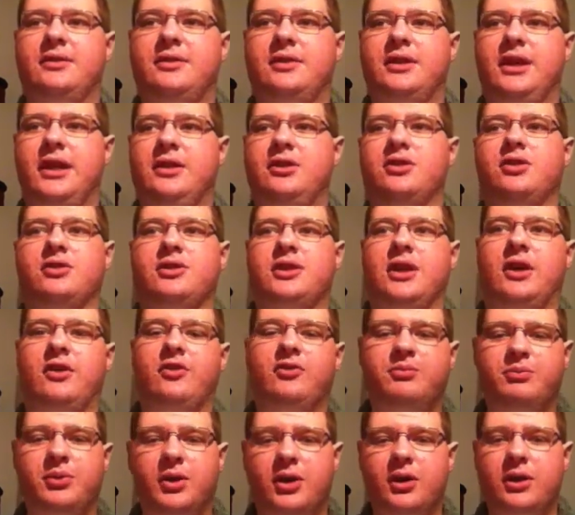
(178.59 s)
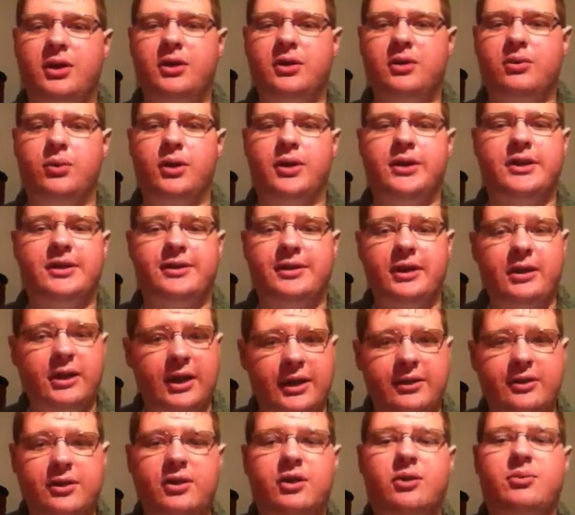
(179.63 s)
teach yourself book, which
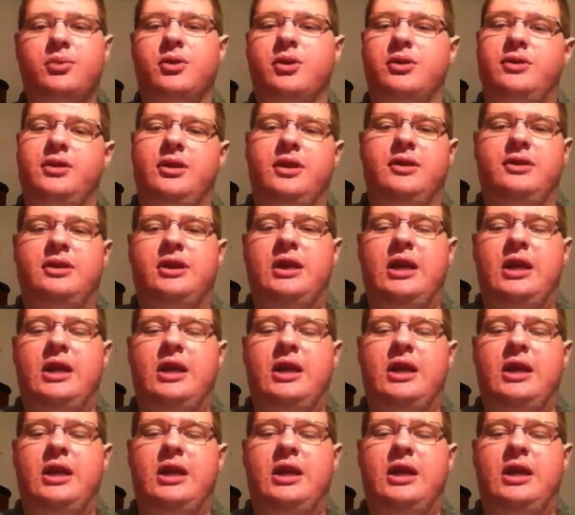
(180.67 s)
is a good book series.